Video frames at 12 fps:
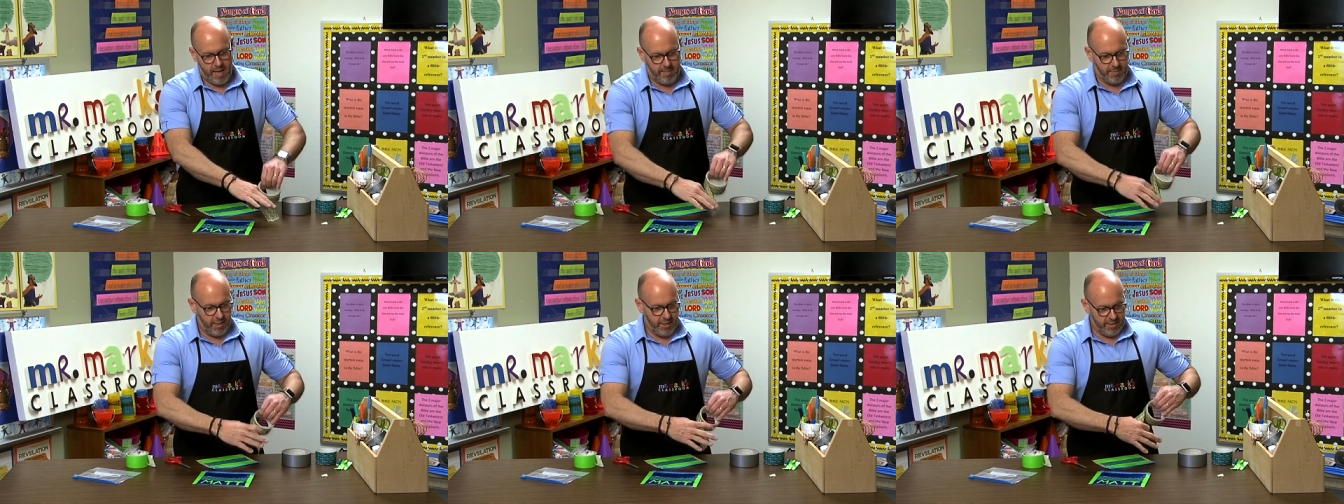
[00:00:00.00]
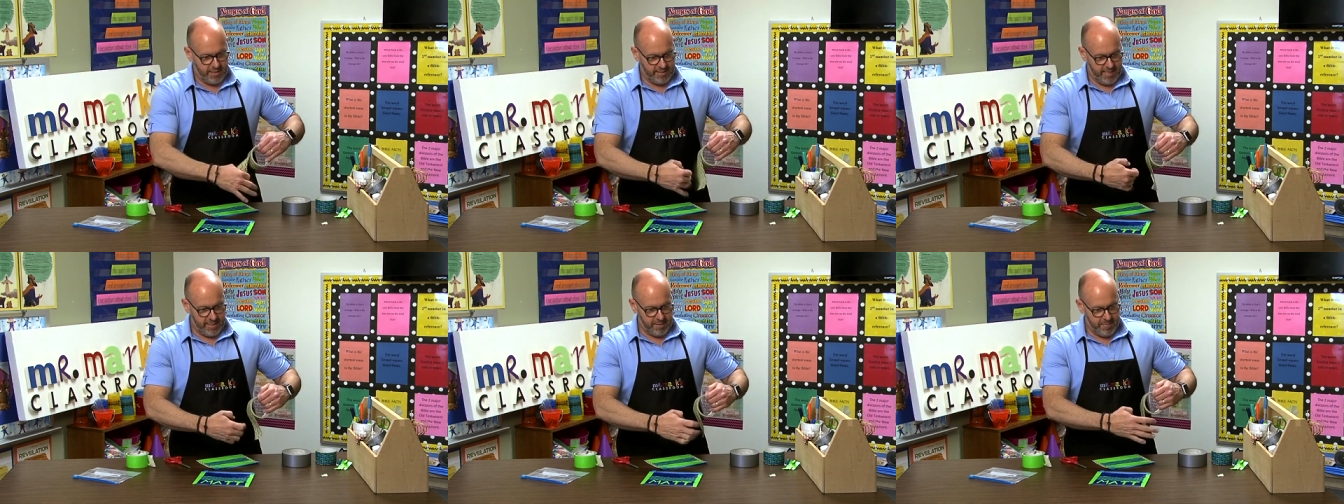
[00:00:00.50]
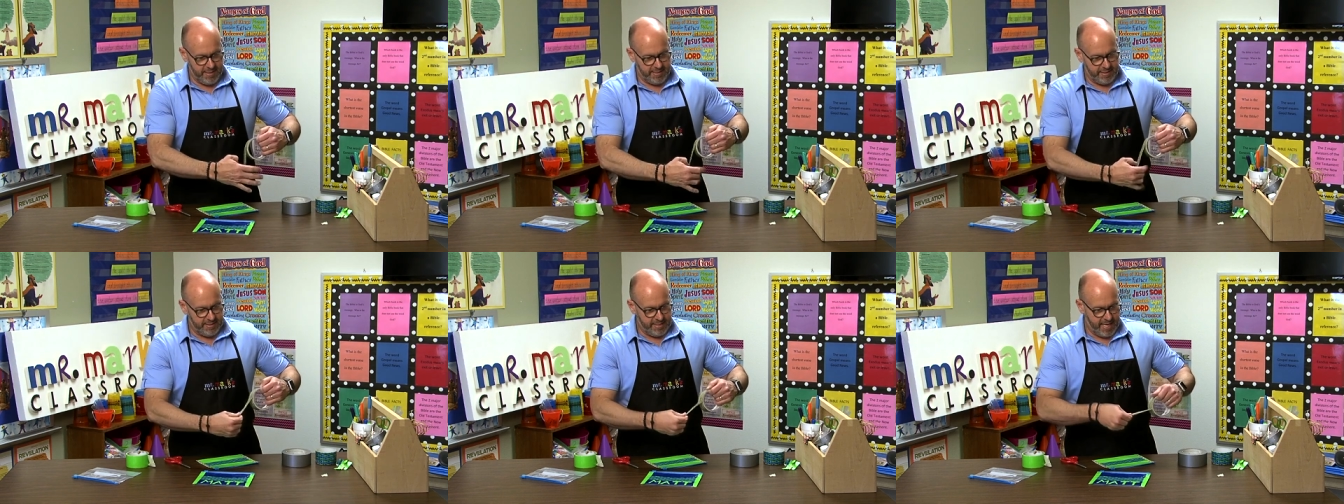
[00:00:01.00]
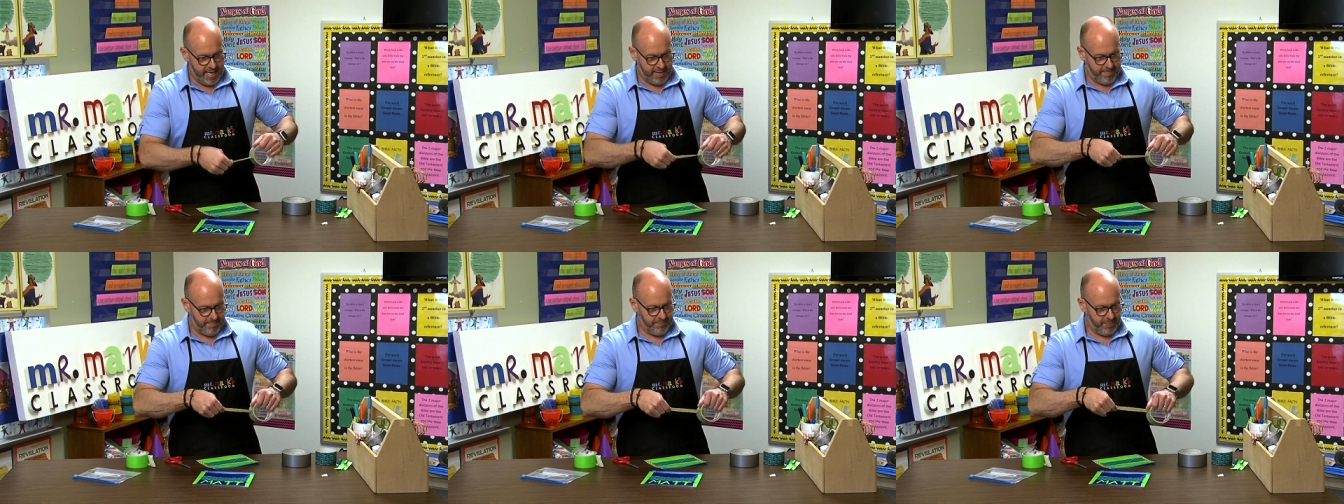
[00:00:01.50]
I'm going to just take a piece of tape